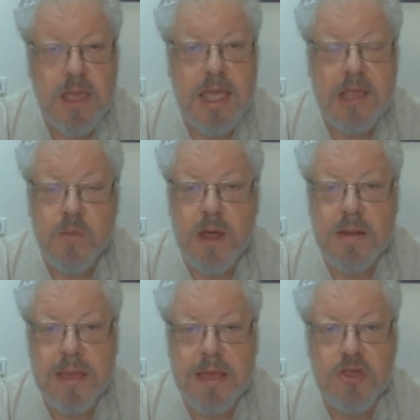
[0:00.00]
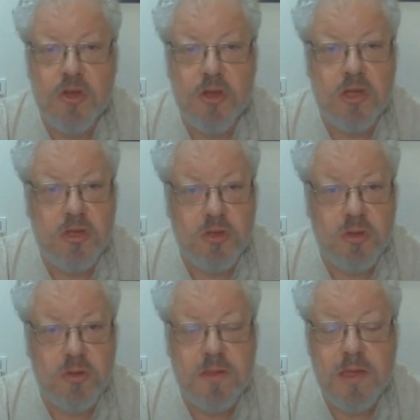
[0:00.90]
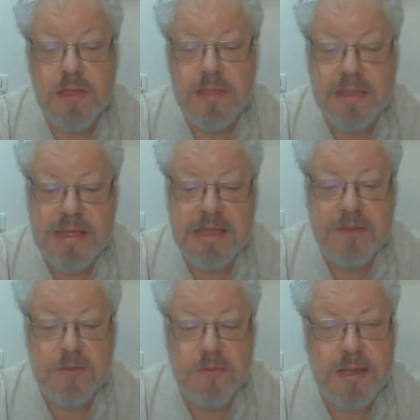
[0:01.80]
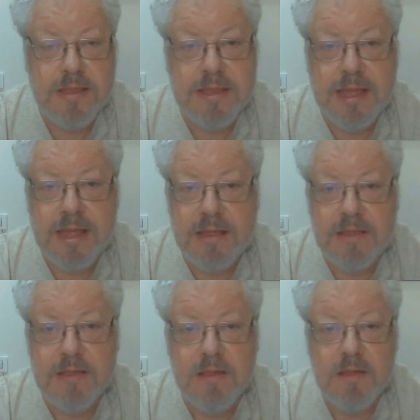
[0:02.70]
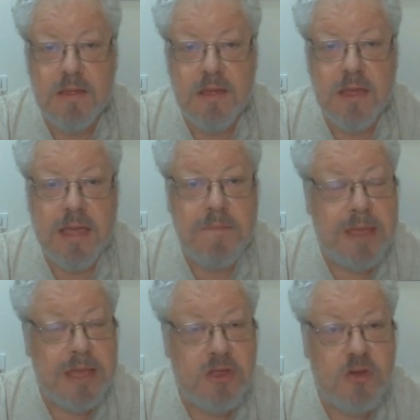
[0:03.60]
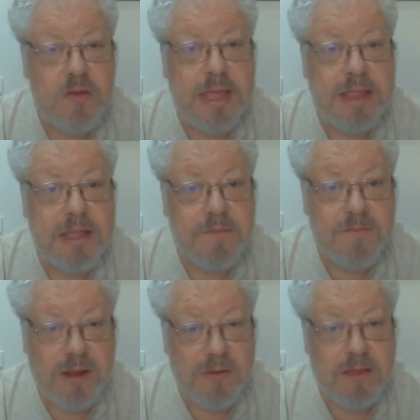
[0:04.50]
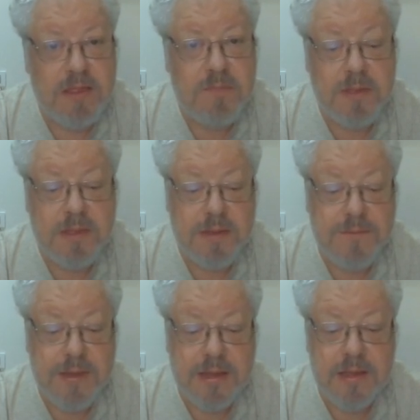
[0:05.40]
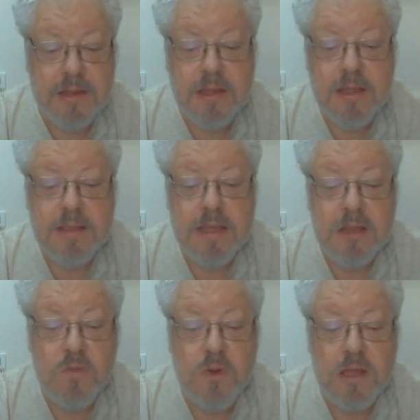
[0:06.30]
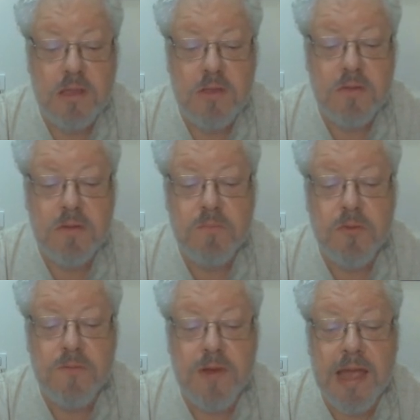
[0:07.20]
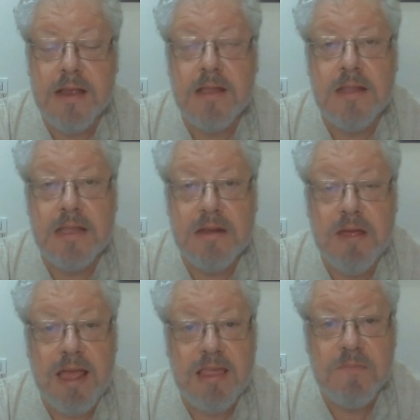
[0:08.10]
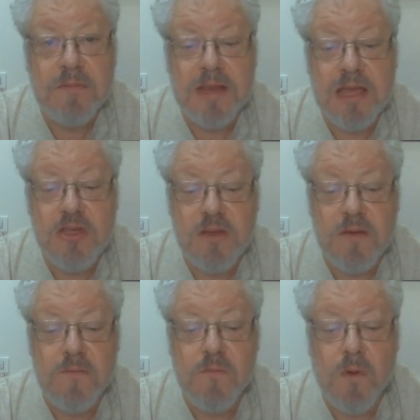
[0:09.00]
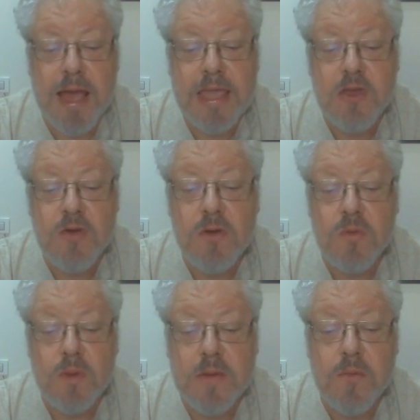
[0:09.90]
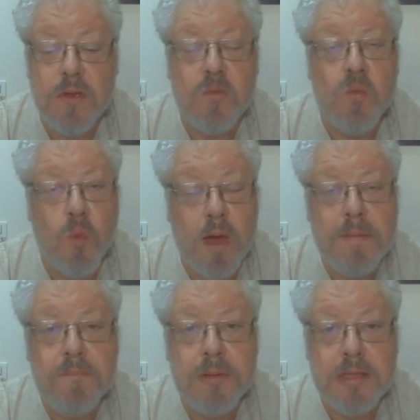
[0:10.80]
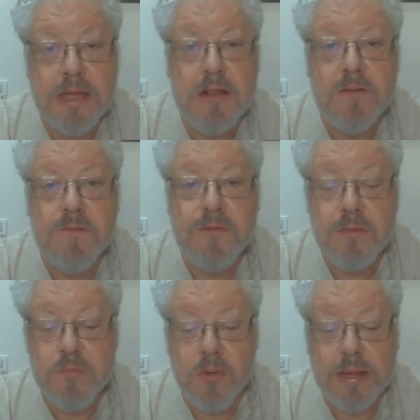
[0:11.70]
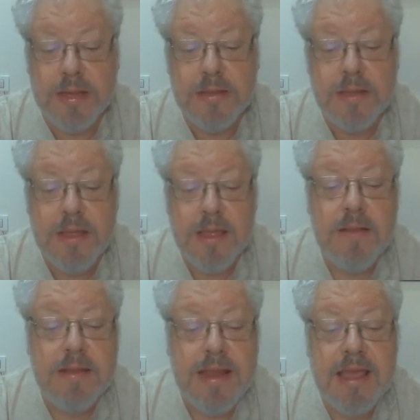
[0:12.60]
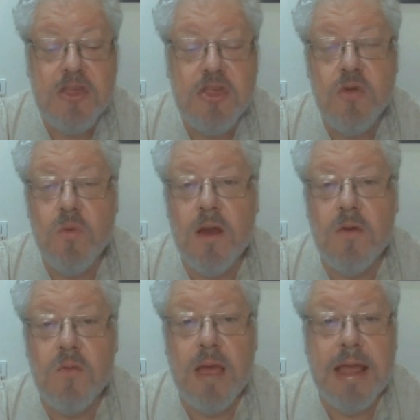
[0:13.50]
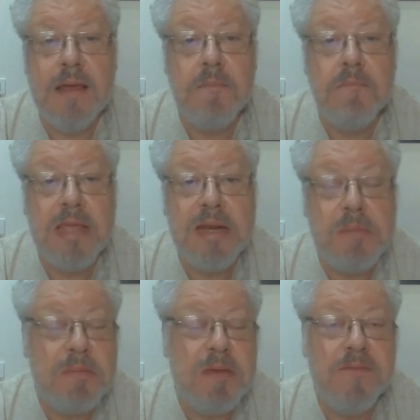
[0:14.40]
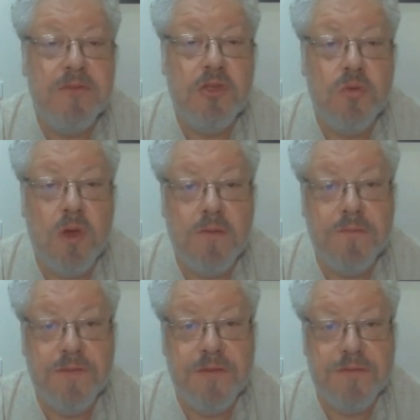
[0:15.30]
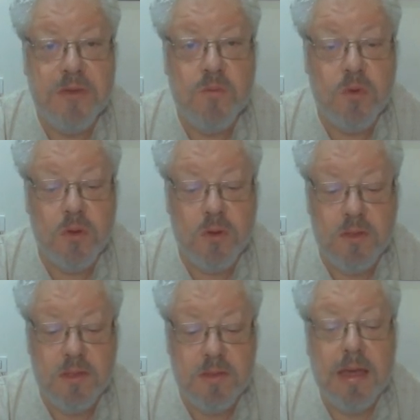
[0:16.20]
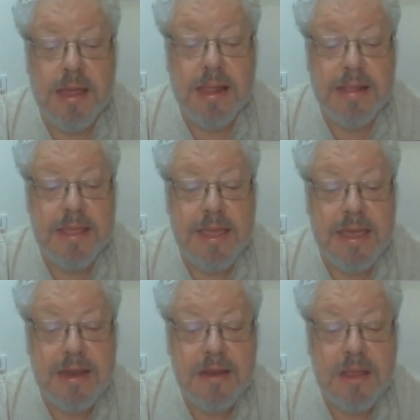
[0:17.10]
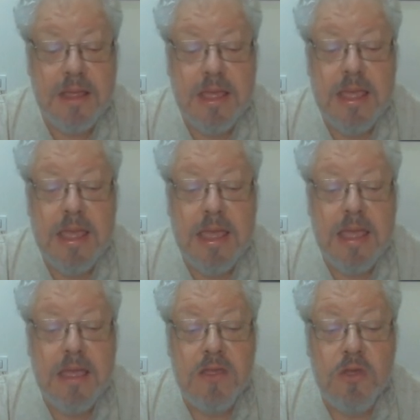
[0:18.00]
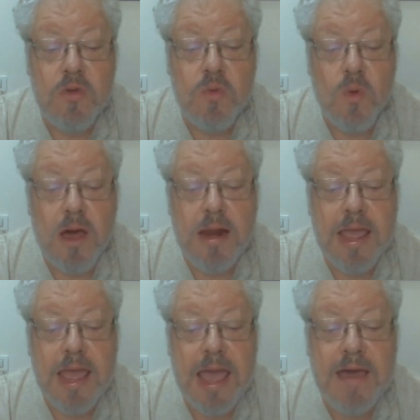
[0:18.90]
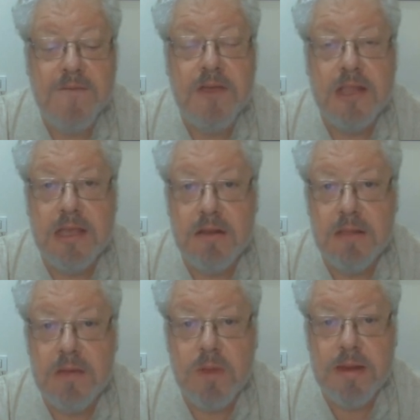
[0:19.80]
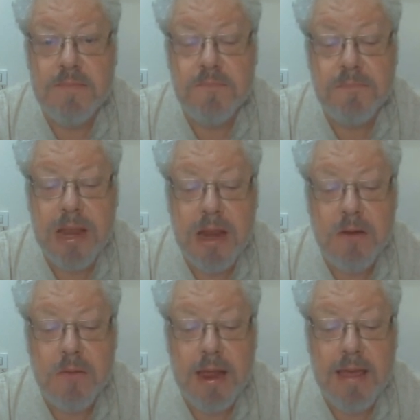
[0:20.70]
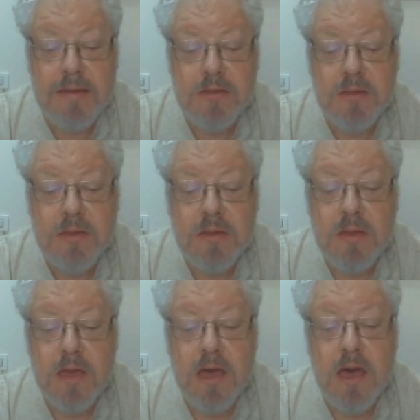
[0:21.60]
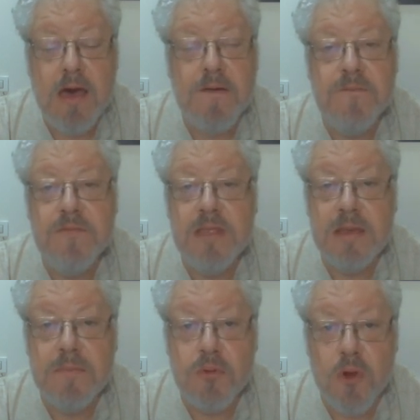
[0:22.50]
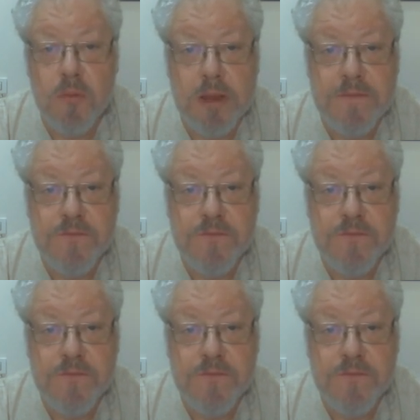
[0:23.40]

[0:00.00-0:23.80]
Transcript: And you want to make sure you use these 3 things and make sure that they're very specific. Then you want to provide a clear explanation of why you agree with one particular viewpoint. Next, you want to write a minimum of 250 words, and then you want to have clearly written paragraphs of the appropriate